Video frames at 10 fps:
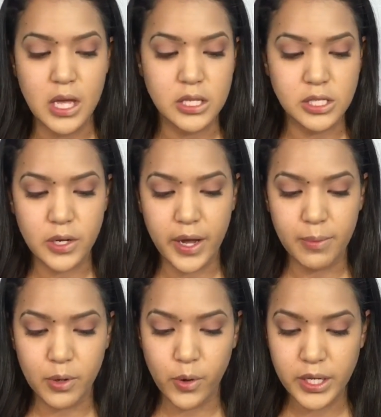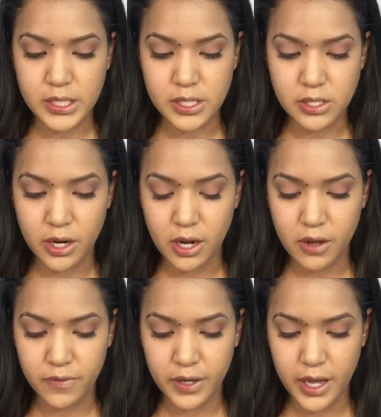So I am going to start
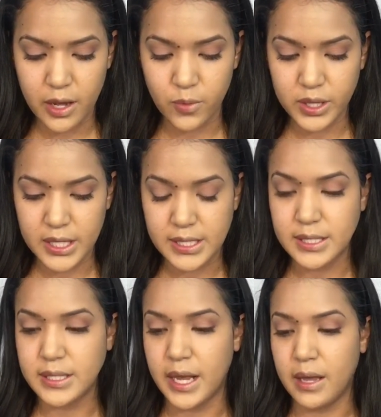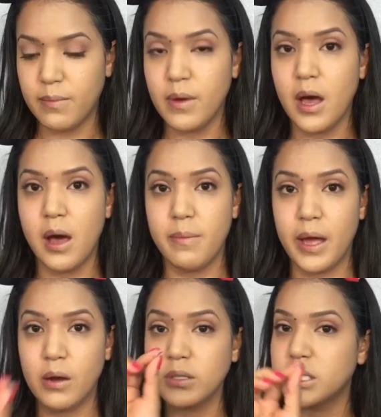off again with the same
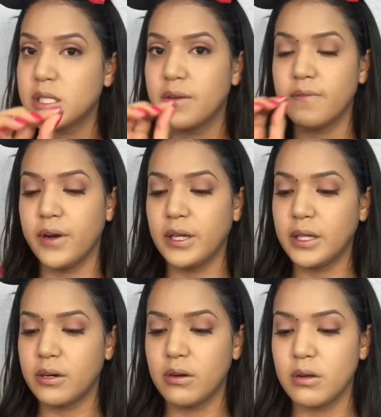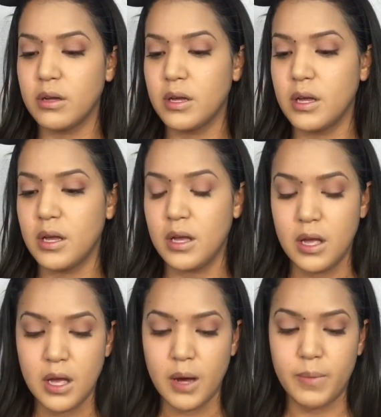amount, very little.
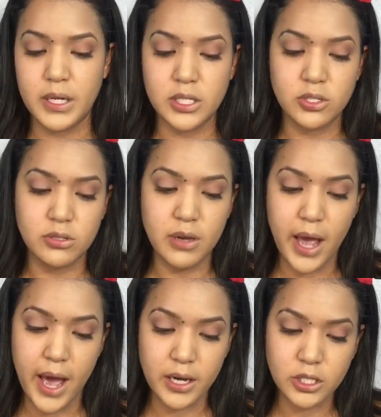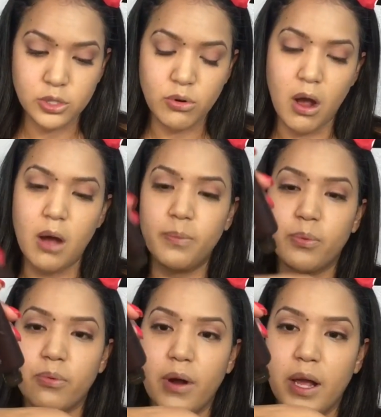I'm gonna add a drop
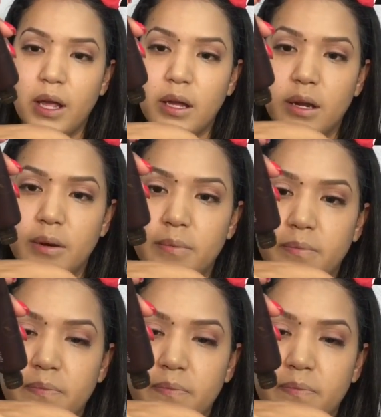right here.